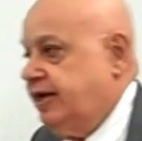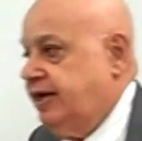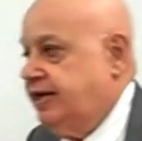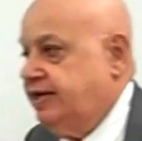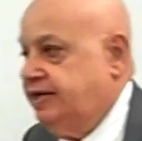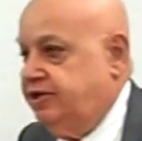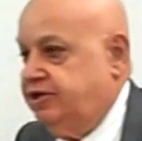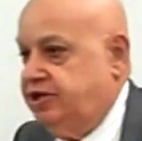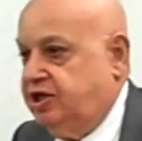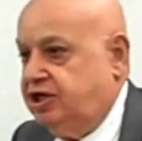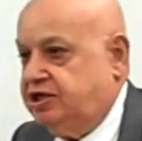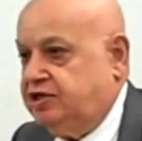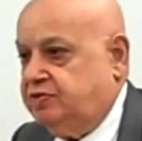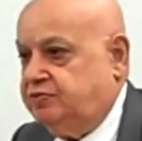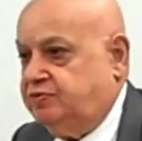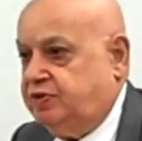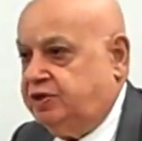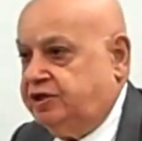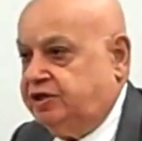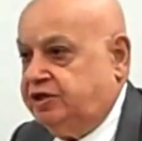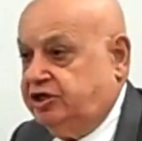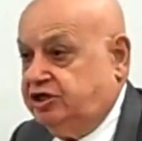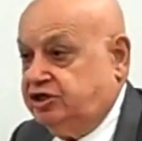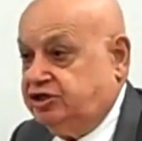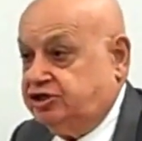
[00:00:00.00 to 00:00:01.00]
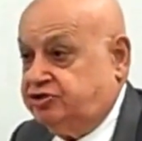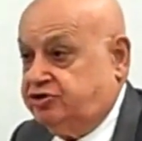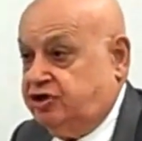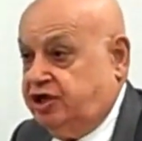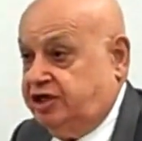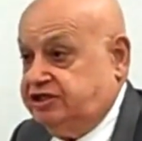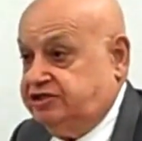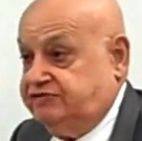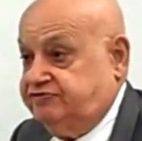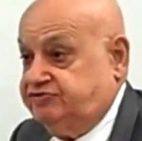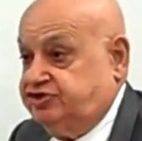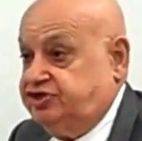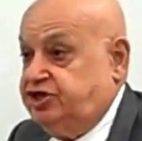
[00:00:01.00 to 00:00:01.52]
and the other one is the
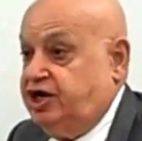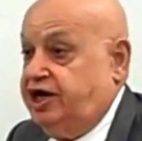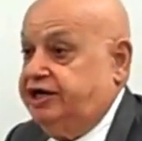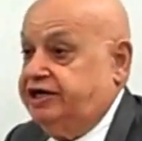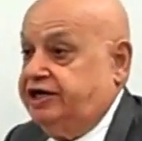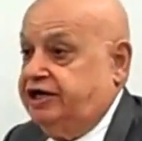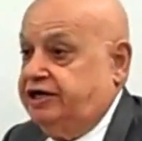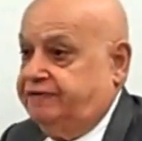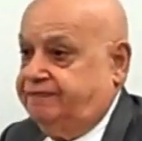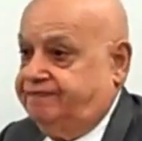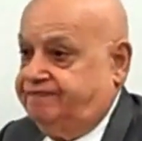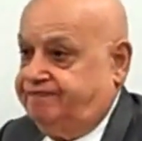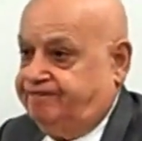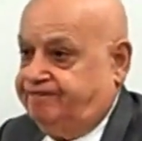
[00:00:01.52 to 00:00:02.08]
rise of China.